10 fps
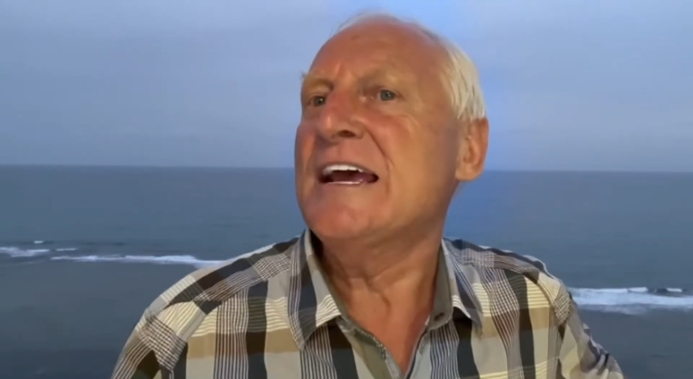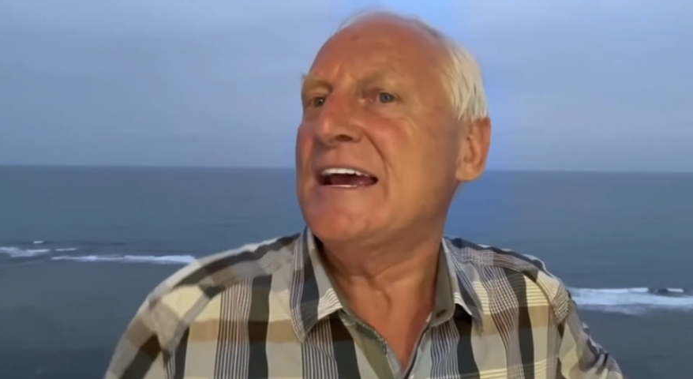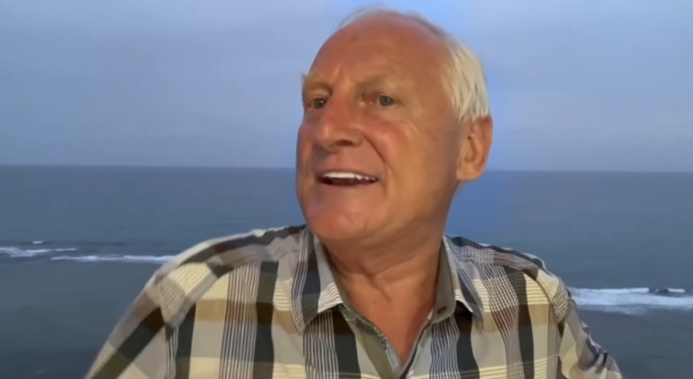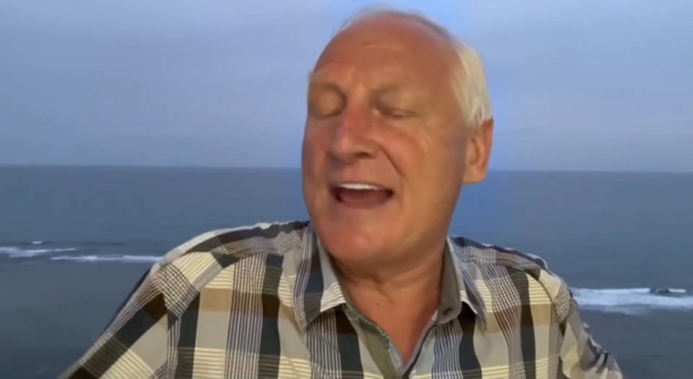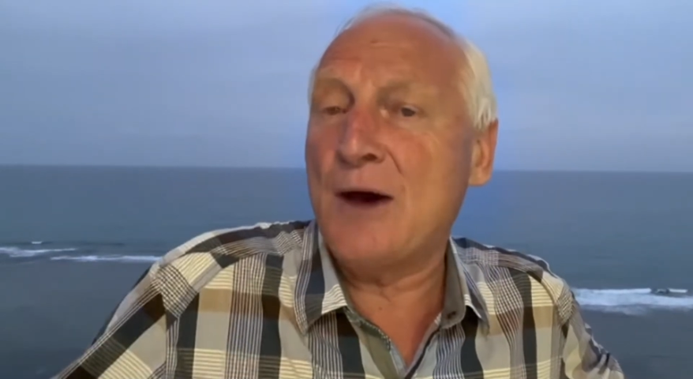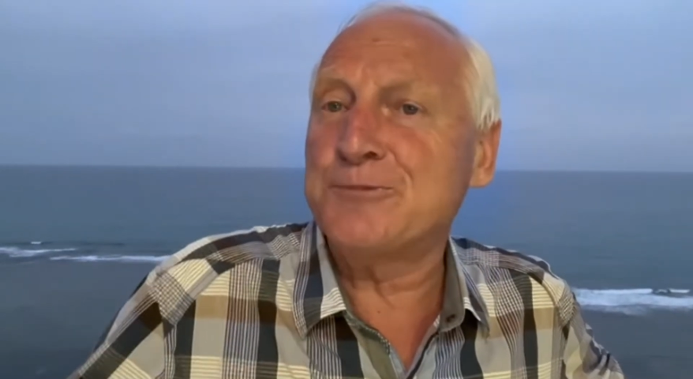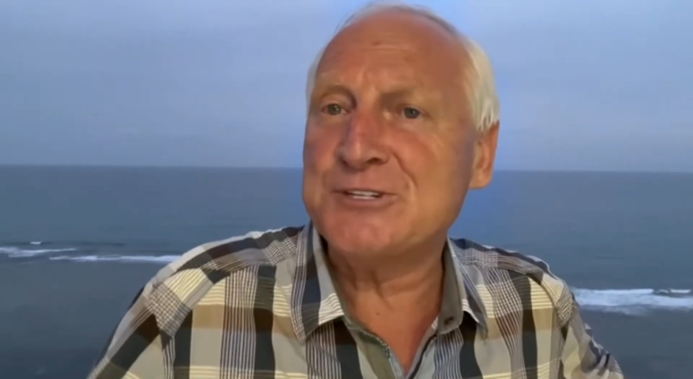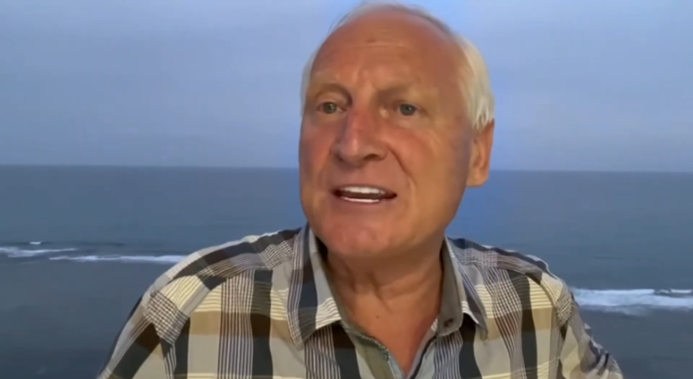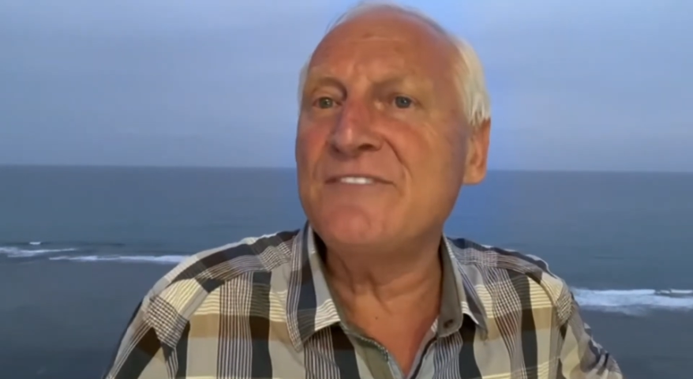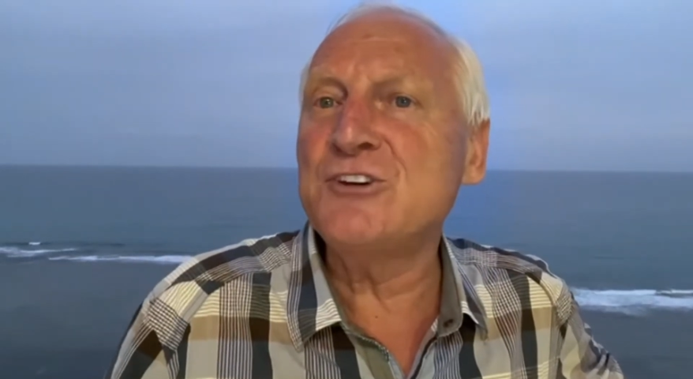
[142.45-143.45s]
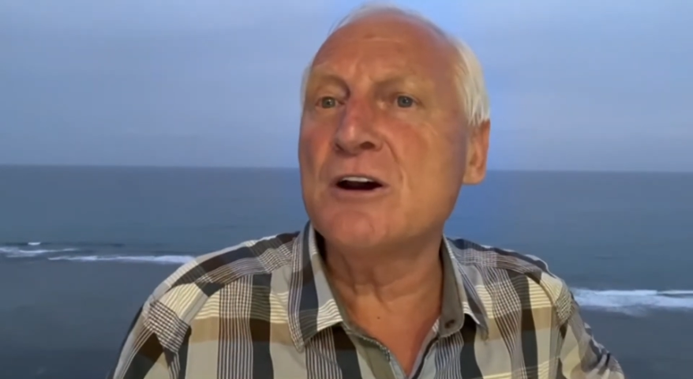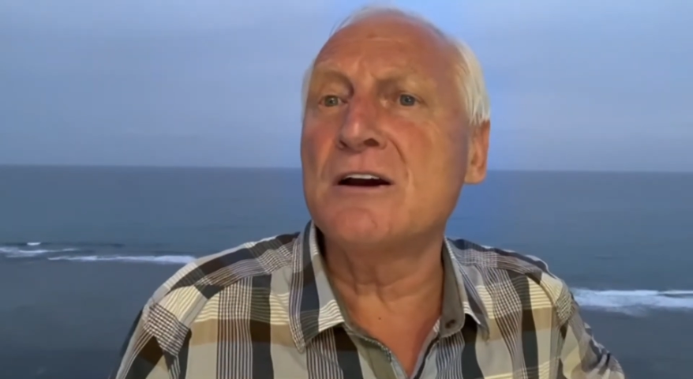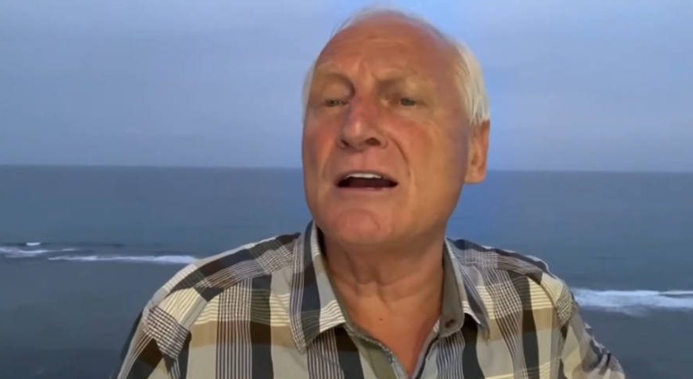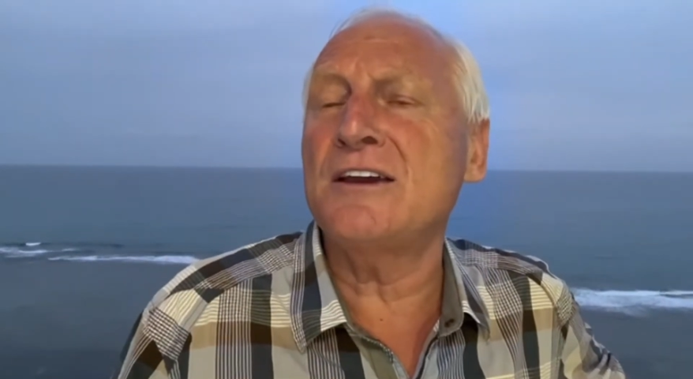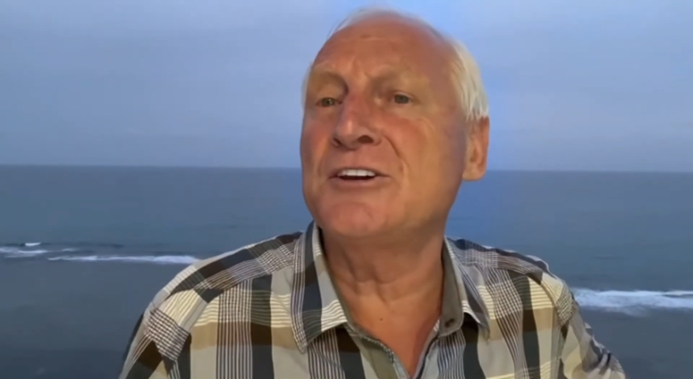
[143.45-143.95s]
It helps to give
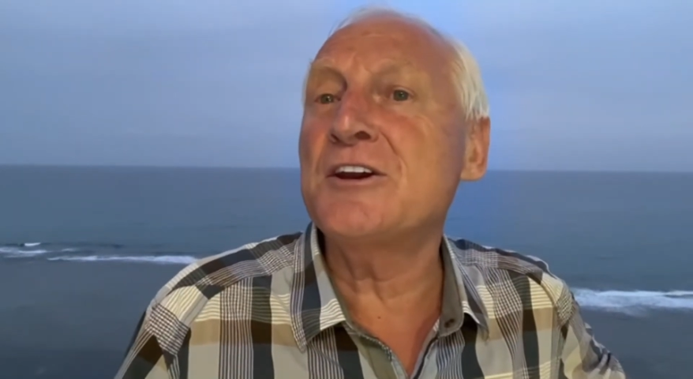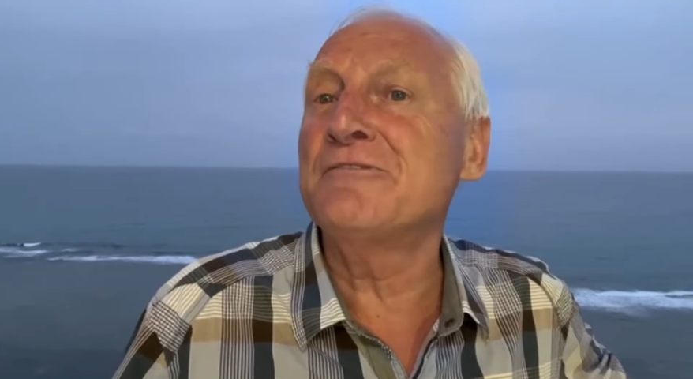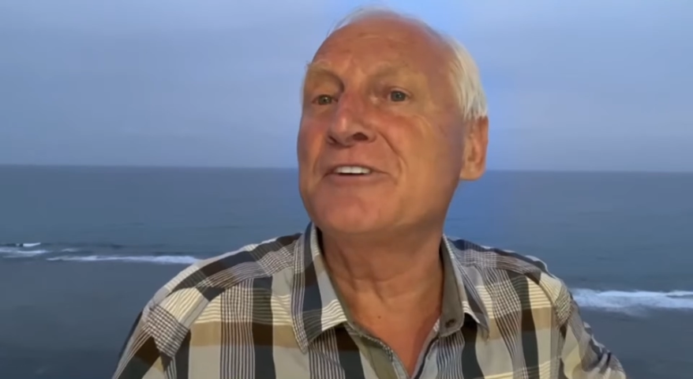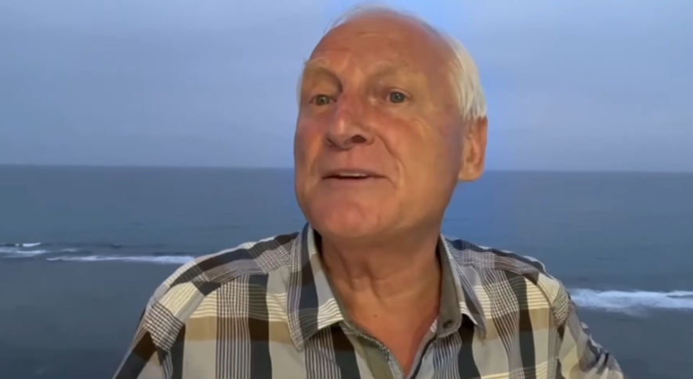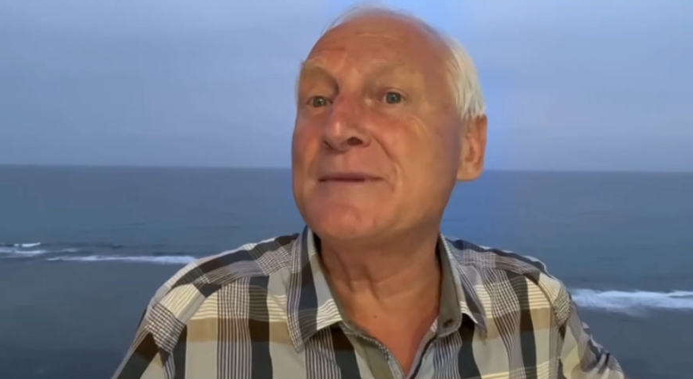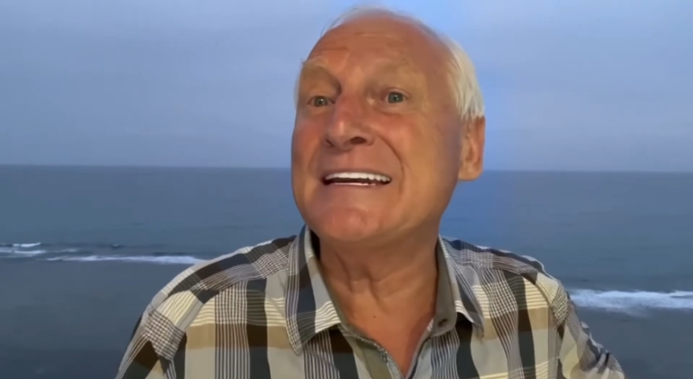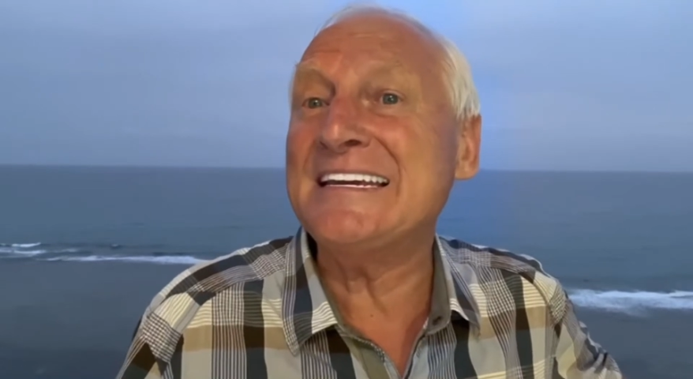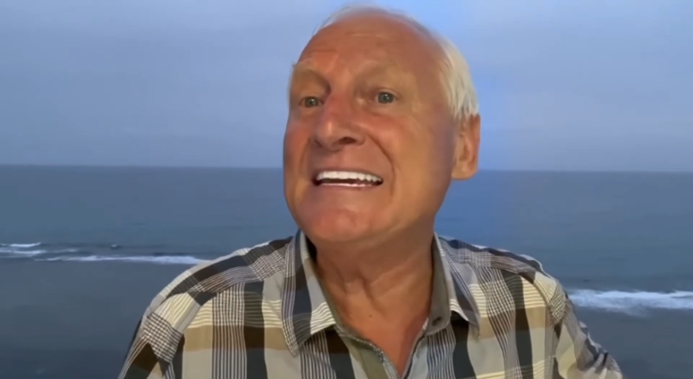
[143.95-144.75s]
you vitamin